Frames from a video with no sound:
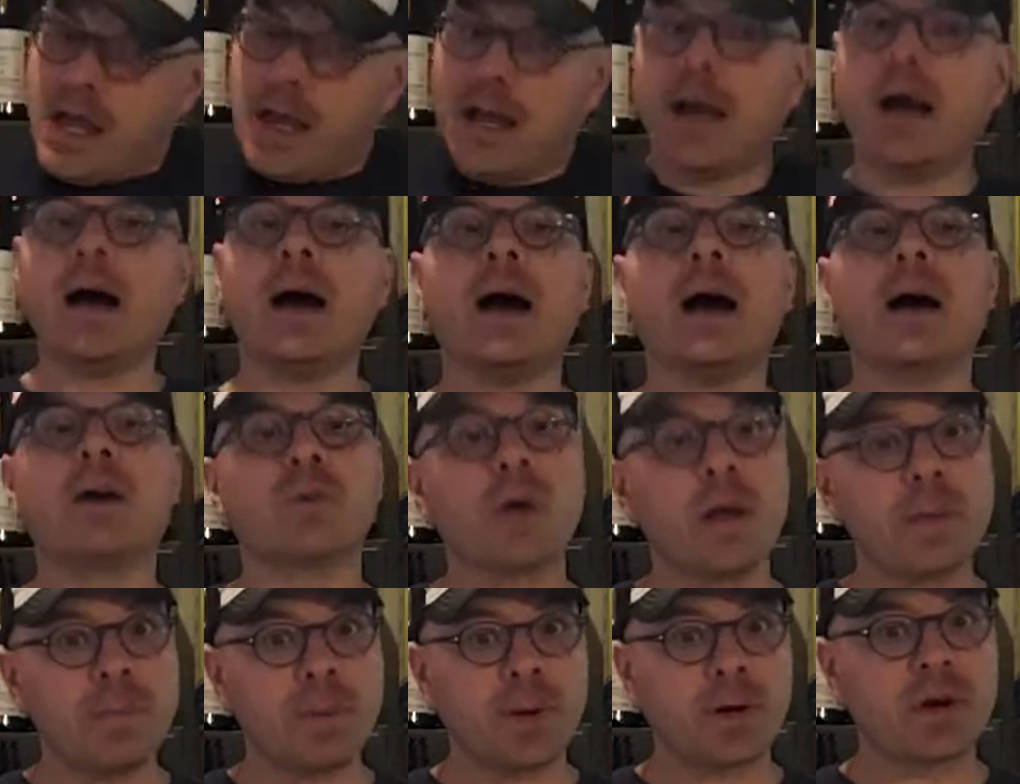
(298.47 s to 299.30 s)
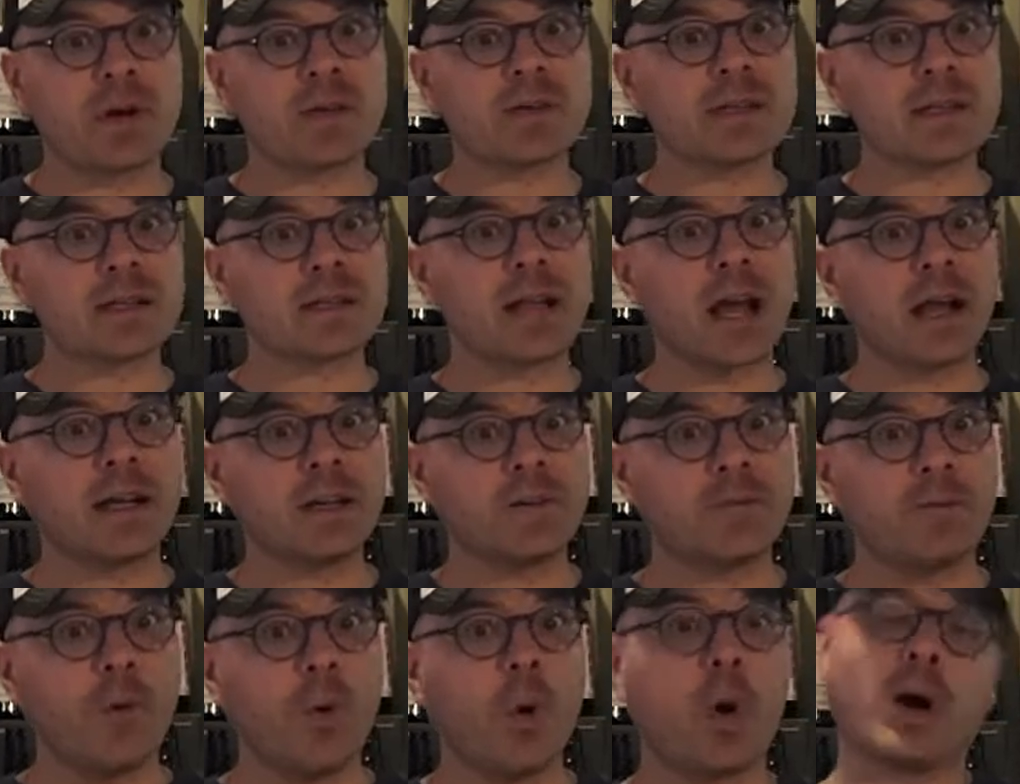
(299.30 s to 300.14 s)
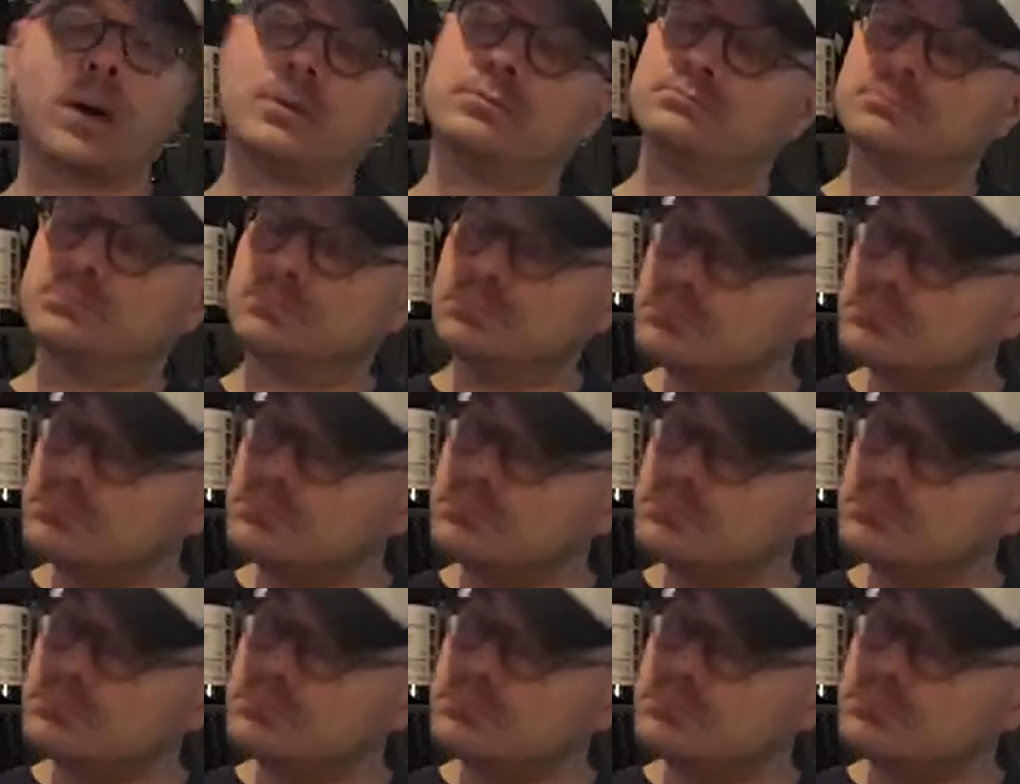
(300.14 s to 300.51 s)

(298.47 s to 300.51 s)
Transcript: Right beer gives it a 94.